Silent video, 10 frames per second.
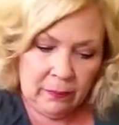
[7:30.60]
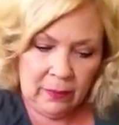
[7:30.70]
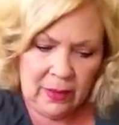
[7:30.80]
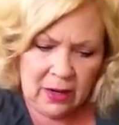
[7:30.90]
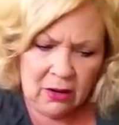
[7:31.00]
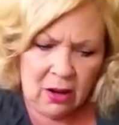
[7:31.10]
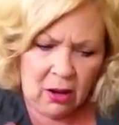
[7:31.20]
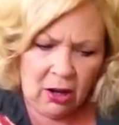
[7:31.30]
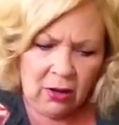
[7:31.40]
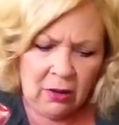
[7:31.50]
There
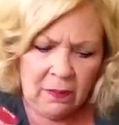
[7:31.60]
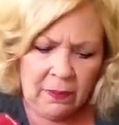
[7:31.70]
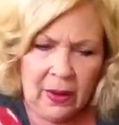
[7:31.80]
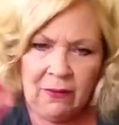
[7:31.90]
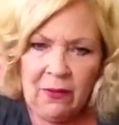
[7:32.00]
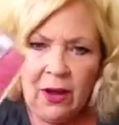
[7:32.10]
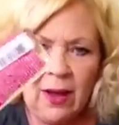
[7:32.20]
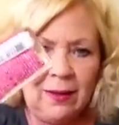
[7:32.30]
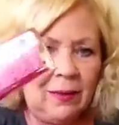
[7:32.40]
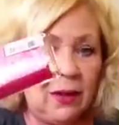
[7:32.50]
are, I've
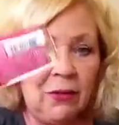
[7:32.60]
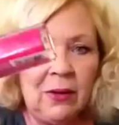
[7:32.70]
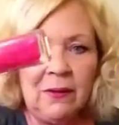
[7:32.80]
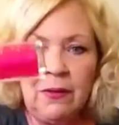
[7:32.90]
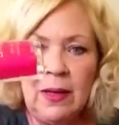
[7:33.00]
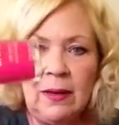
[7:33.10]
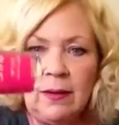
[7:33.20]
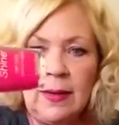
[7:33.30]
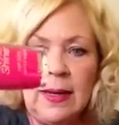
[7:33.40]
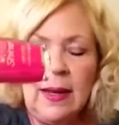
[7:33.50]
got several of
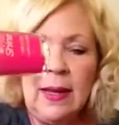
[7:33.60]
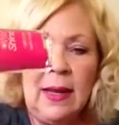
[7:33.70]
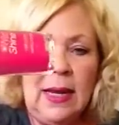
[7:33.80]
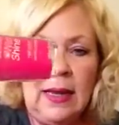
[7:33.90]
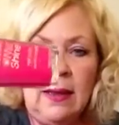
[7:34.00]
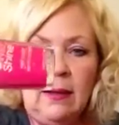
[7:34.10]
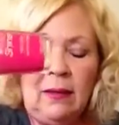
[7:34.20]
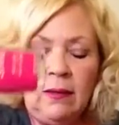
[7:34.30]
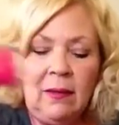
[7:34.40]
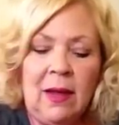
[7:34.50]
these, and
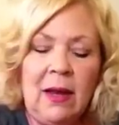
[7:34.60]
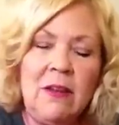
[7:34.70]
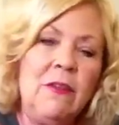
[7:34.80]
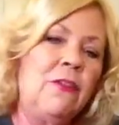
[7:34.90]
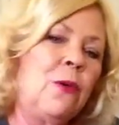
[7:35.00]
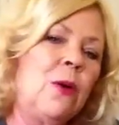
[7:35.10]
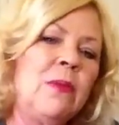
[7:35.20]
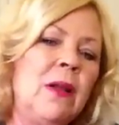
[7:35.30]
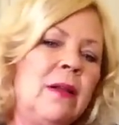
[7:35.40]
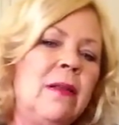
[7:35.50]
this is kind of a
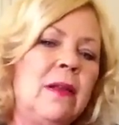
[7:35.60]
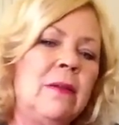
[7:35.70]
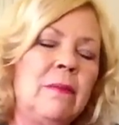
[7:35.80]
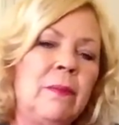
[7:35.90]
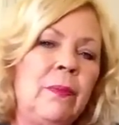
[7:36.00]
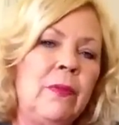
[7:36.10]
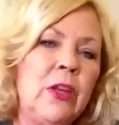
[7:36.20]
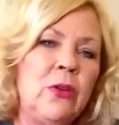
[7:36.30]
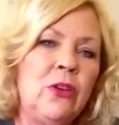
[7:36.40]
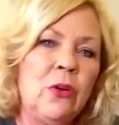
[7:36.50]
formula that
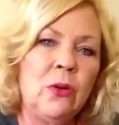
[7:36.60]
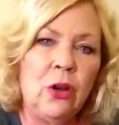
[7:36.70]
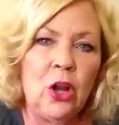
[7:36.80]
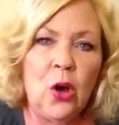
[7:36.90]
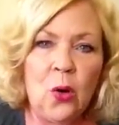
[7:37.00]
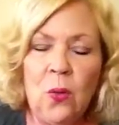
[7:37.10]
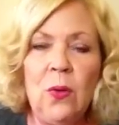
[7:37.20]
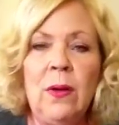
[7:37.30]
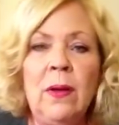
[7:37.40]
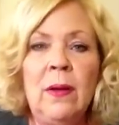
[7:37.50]
you don't
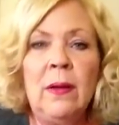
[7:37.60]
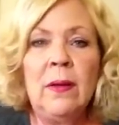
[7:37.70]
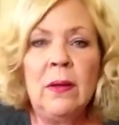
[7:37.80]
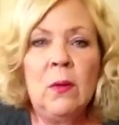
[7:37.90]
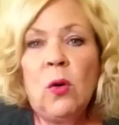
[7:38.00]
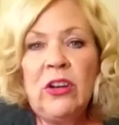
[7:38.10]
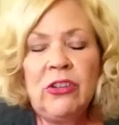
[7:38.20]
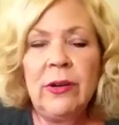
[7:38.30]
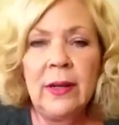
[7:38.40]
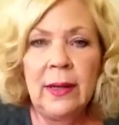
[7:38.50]
know what
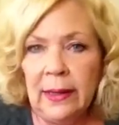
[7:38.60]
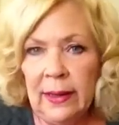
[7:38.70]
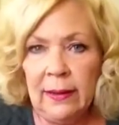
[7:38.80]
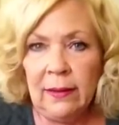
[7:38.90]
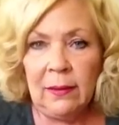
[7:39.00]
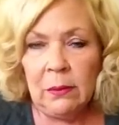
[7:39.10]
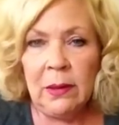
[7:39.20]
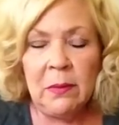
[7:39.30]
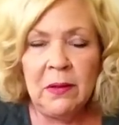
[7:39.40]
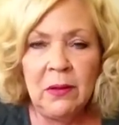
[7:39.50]
you're going to get.
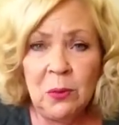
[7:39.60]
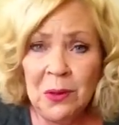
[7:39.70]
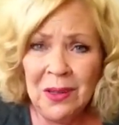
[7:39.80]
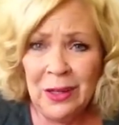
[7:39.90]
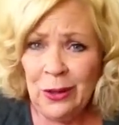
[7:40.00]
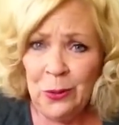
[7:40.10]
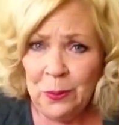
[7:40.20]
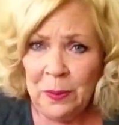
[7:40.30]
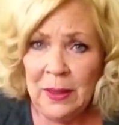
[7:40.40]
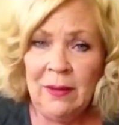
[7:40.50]
Sometimes it's really
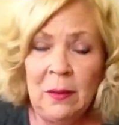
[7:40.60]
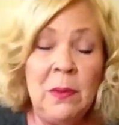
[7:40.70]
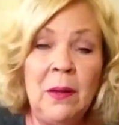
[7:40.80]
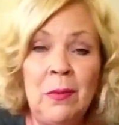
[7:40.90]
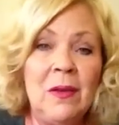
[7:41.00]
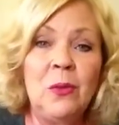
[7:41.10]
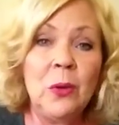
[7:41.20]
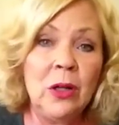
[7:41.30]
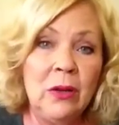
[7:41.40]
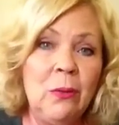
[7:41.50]
goopy, sometimes it's
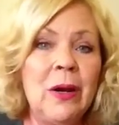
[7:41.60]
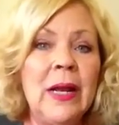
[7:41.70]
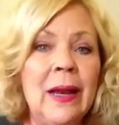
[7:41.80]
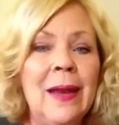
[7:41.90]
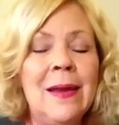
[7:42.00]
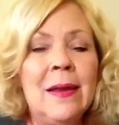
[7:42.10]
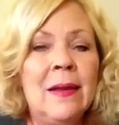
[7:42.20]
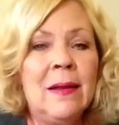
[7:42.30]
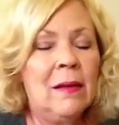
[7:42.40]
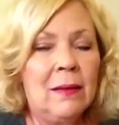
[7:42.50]
really runny.
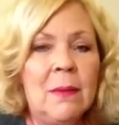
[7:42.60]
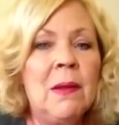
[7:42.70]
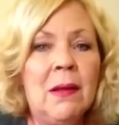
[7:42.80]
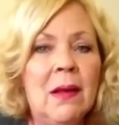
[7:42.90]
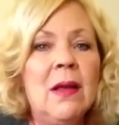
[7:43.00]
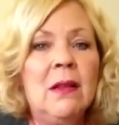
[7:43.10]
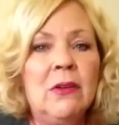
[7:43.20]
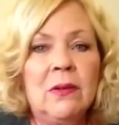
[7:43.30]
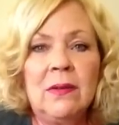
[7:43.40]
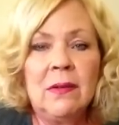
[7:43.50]
Some of the
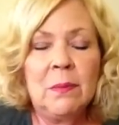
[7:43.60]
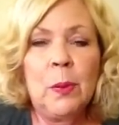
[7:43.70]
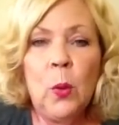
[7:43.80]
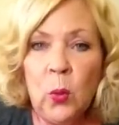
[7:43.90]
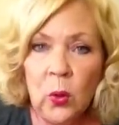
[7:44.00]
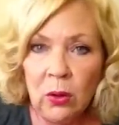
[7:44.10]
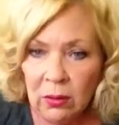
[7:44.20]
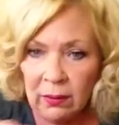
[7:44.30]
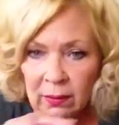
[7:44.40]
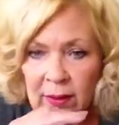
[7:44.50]
colors
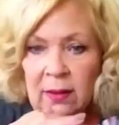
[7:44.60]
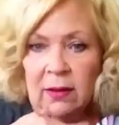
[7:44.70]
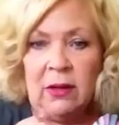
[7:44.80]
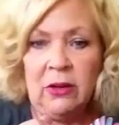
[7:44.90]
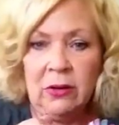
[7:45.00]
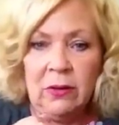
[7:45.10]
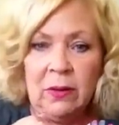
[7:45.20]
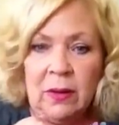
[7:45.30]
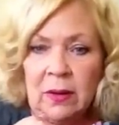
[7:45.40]
pool into your,